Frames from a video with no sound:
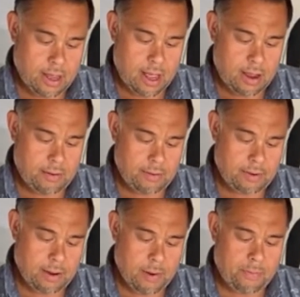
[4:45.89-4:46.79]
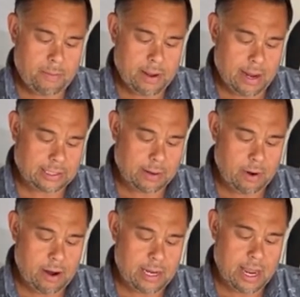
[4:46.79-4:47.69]

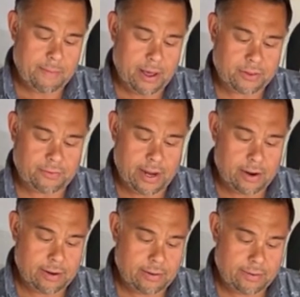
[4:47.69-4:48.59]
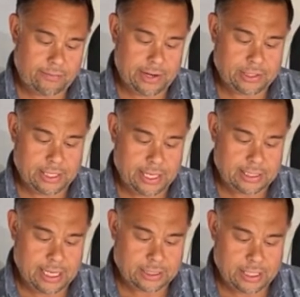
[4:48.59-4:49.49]
We're only get about 3 on for each of these,
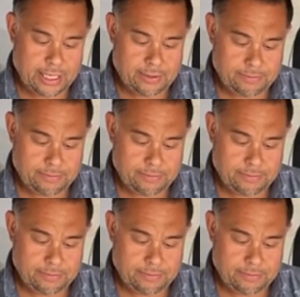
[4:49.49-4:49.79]
actually.